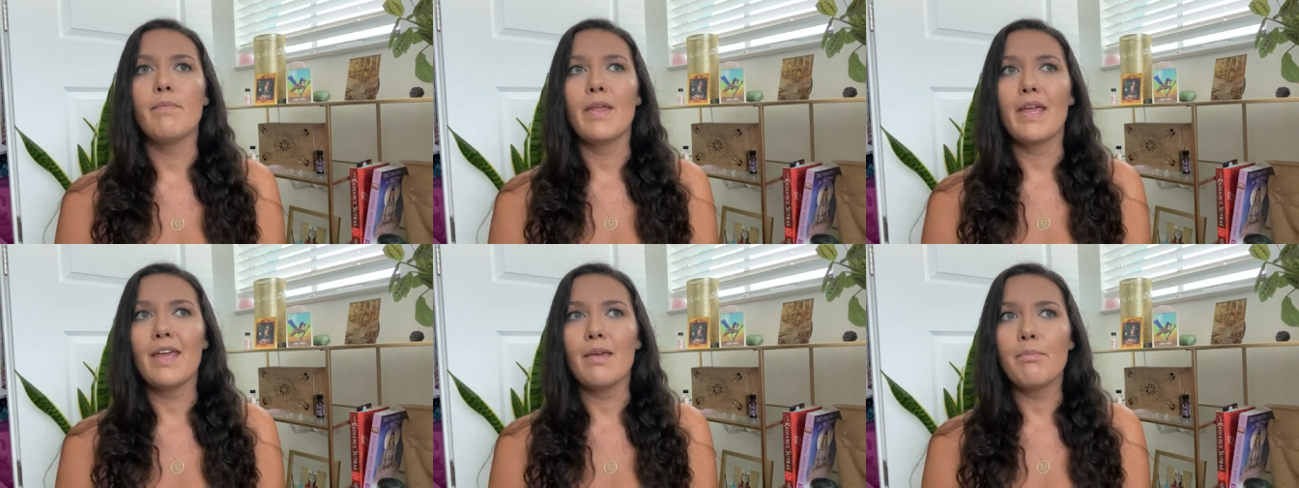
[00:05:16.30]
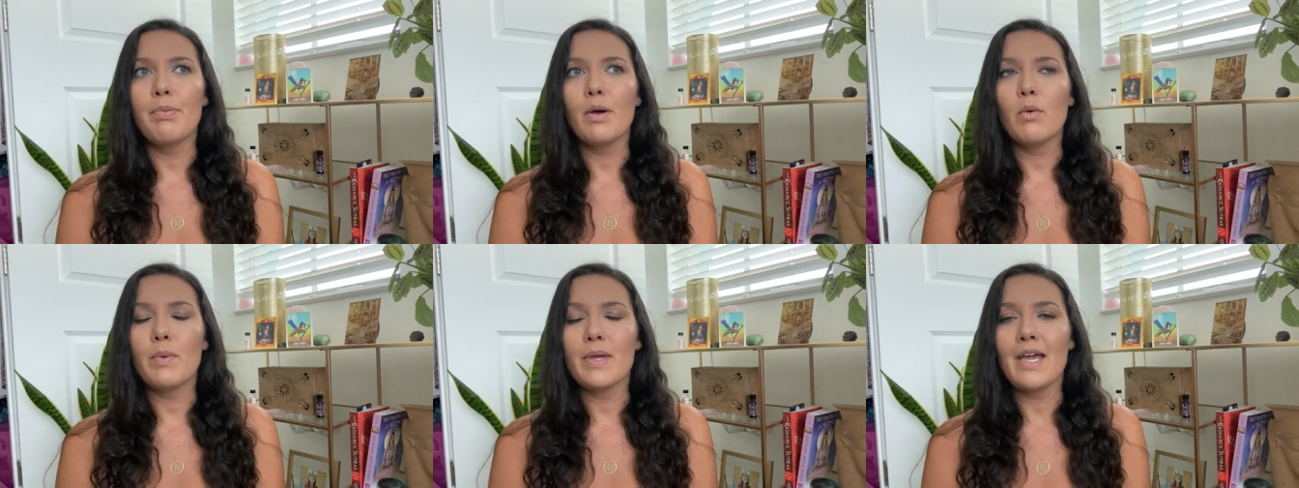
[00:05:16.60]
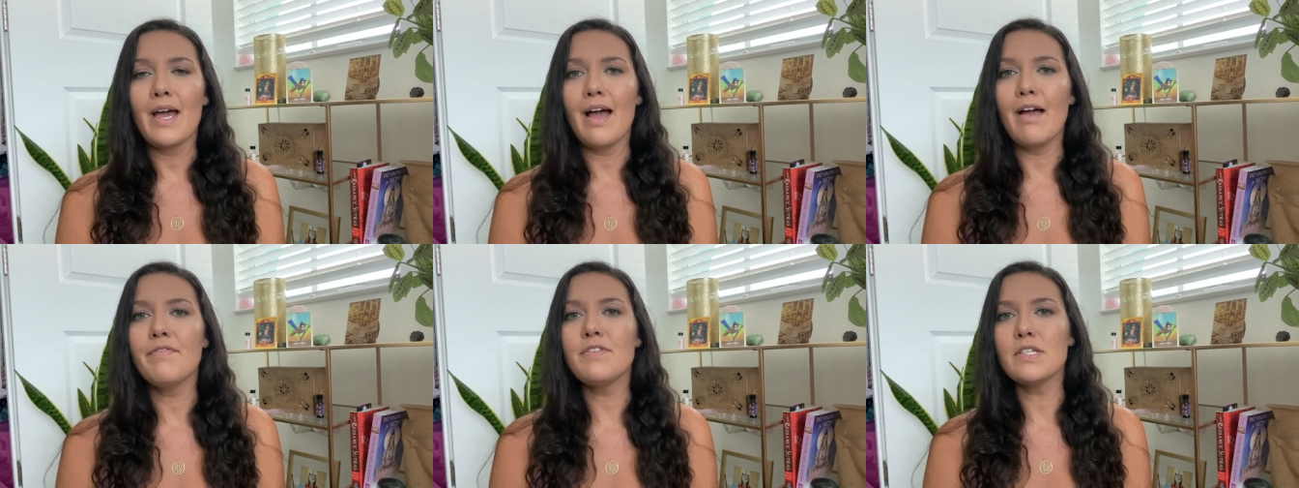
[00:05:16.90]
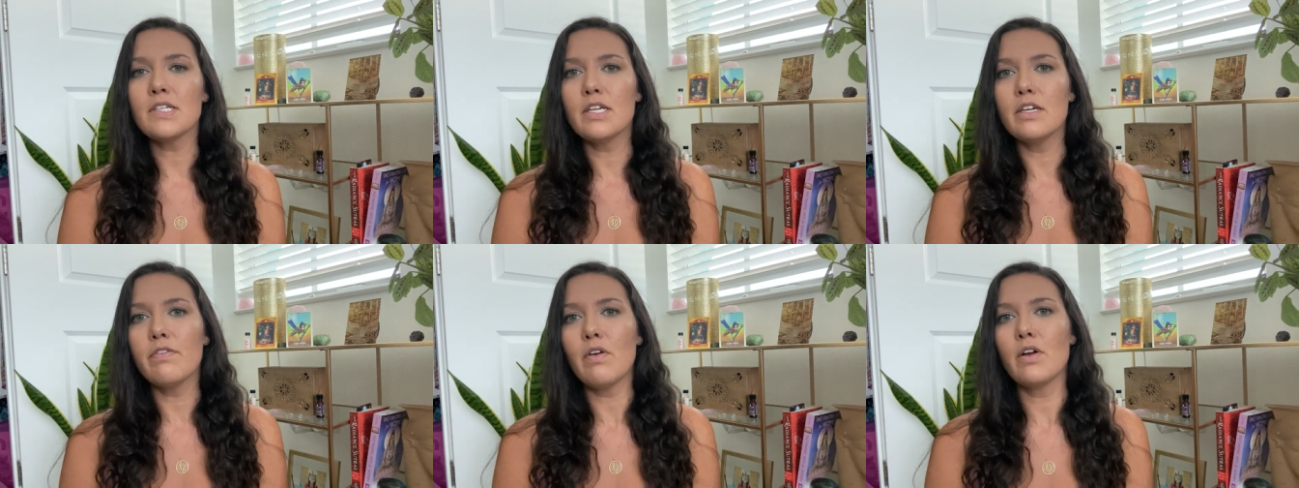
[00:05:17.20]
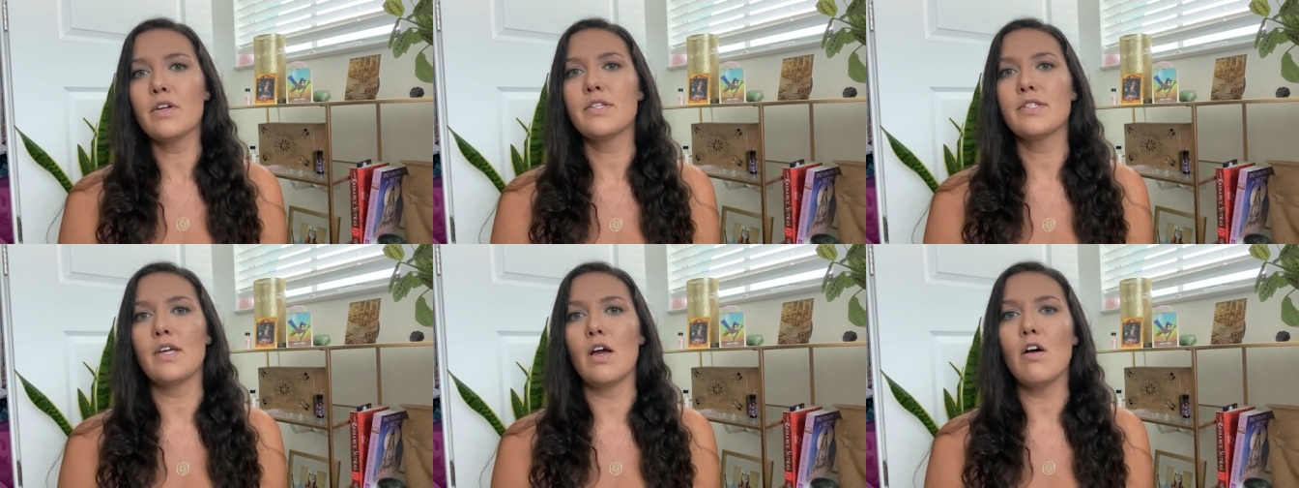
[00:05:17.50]
eh, but we have to give
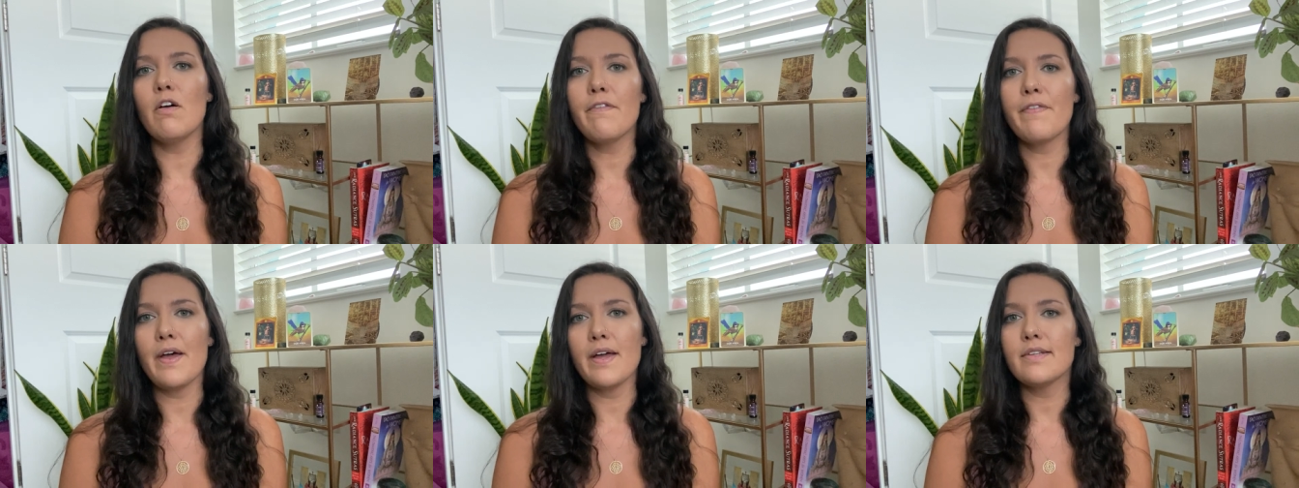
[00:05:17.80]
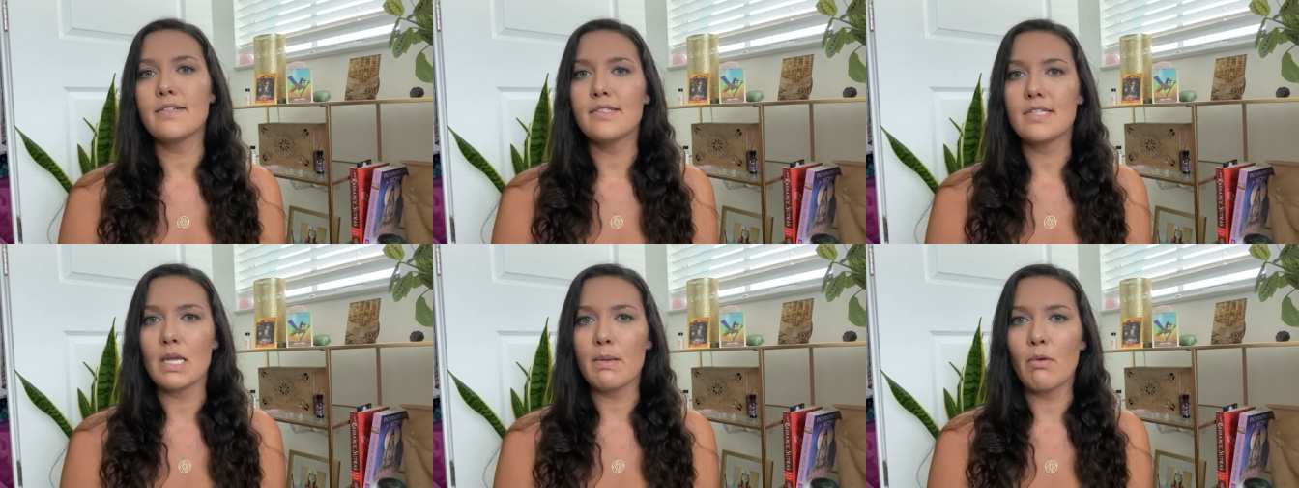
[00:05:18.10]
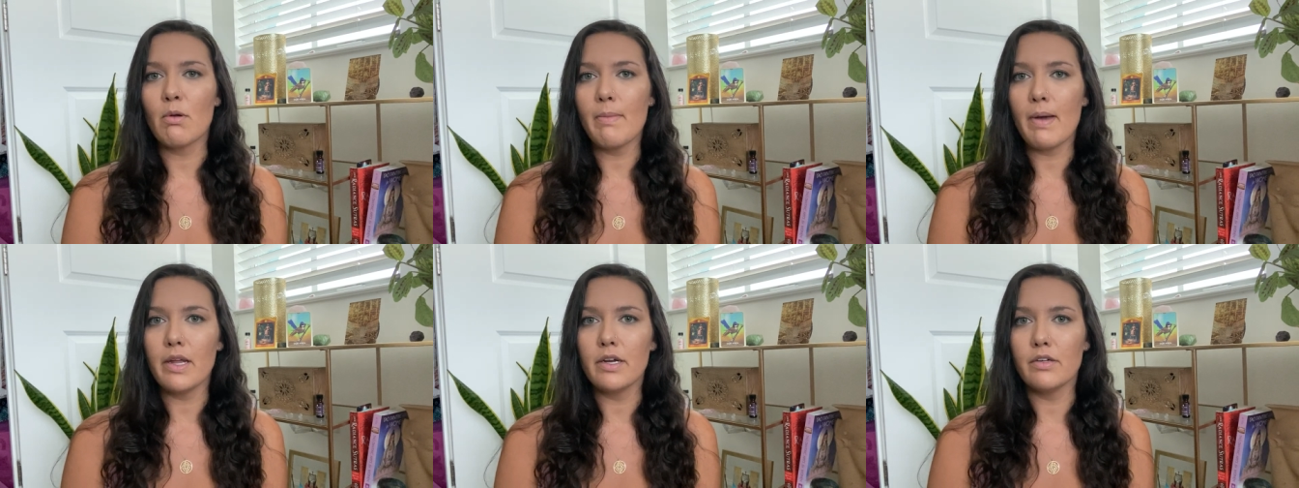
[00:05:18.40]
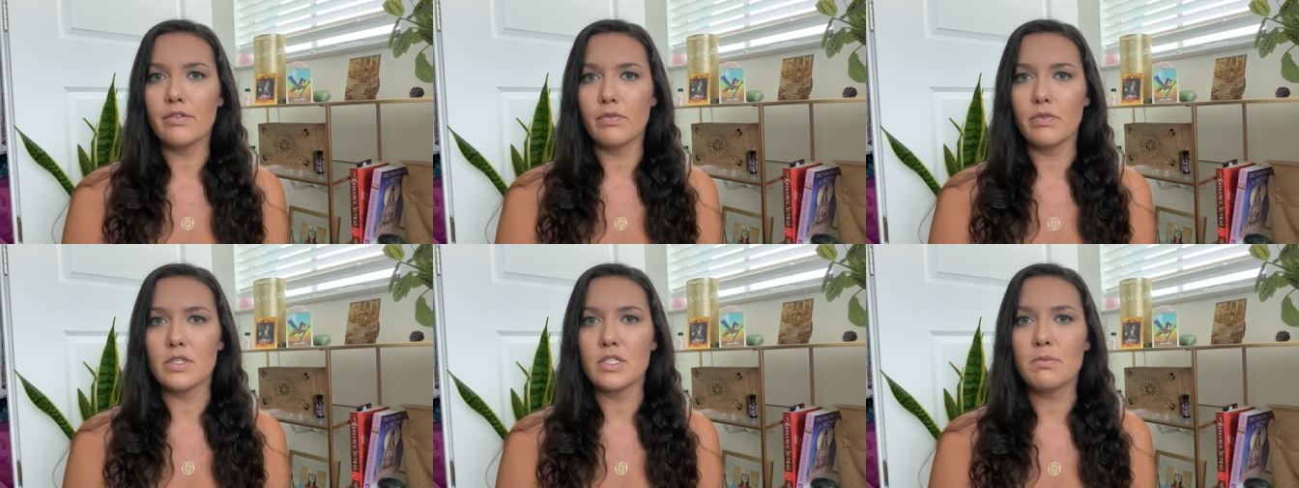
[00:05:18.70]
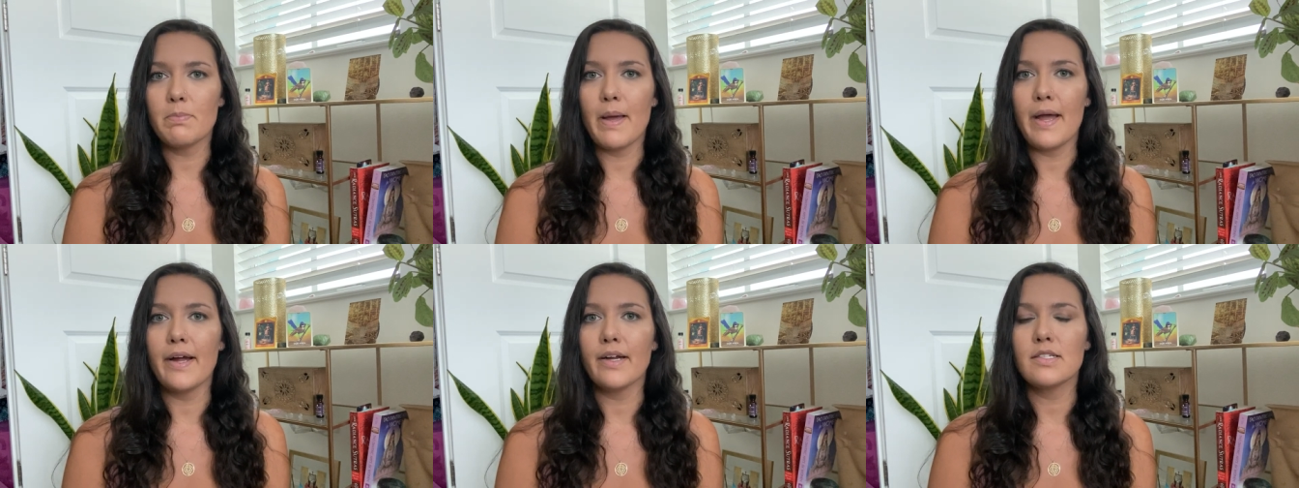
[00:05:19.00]
ourselves that same amount of
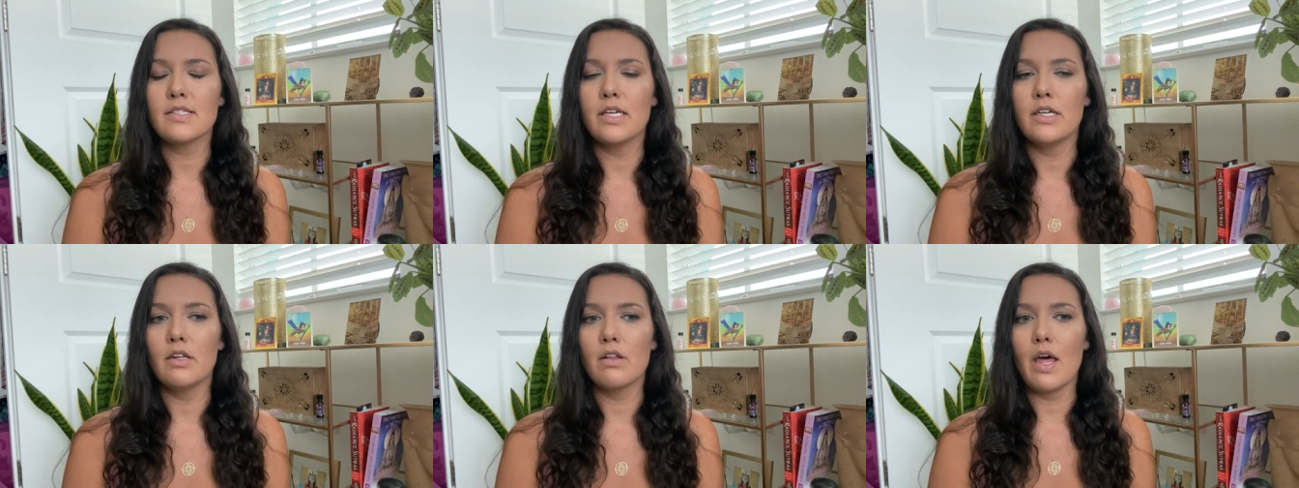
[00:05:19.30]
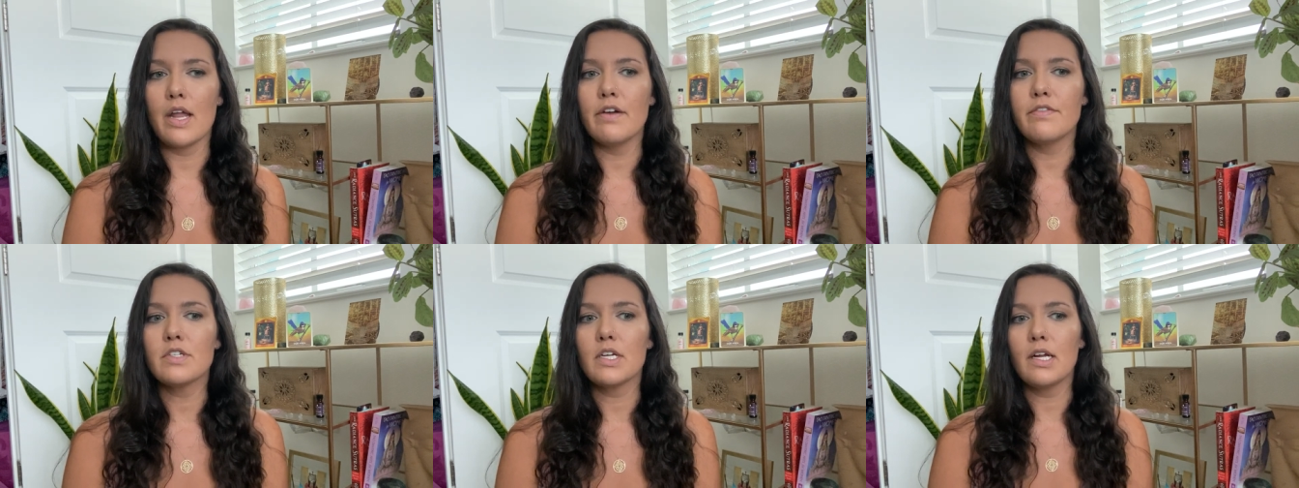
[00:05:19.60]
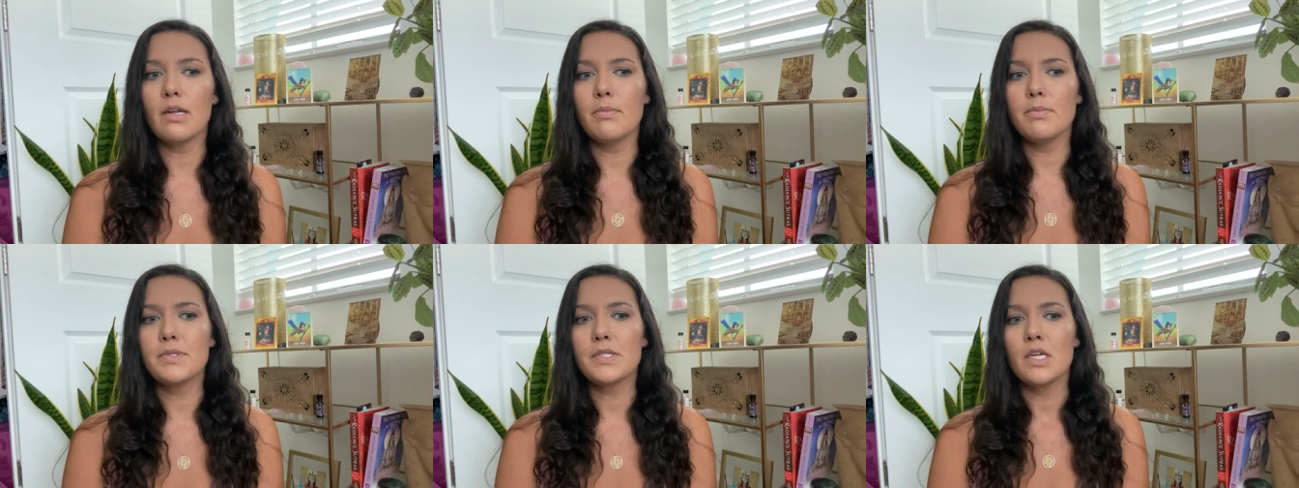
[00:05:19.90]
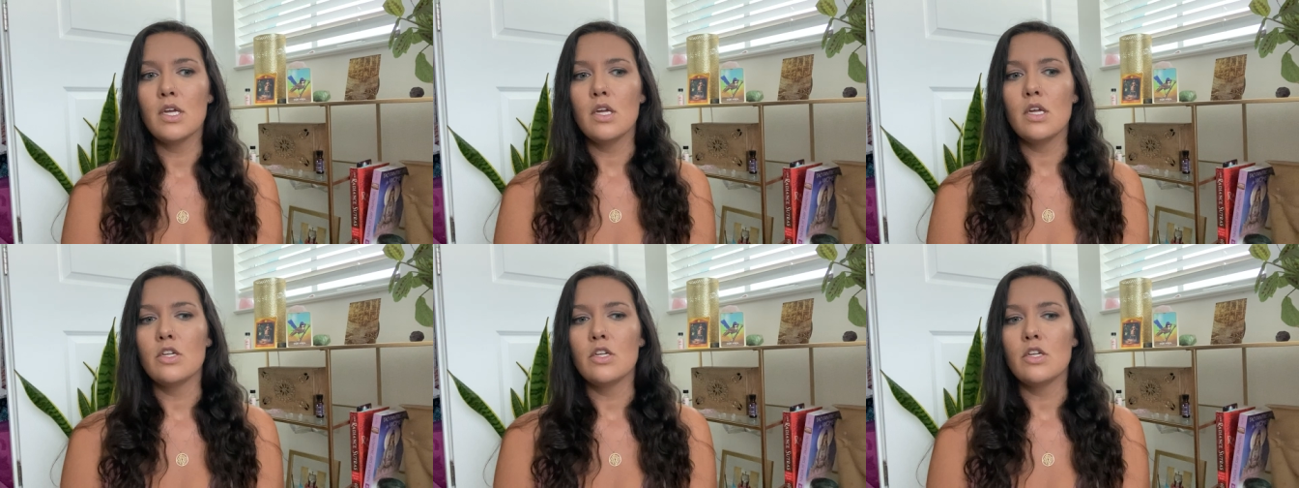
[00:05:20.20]
respect and a lot of times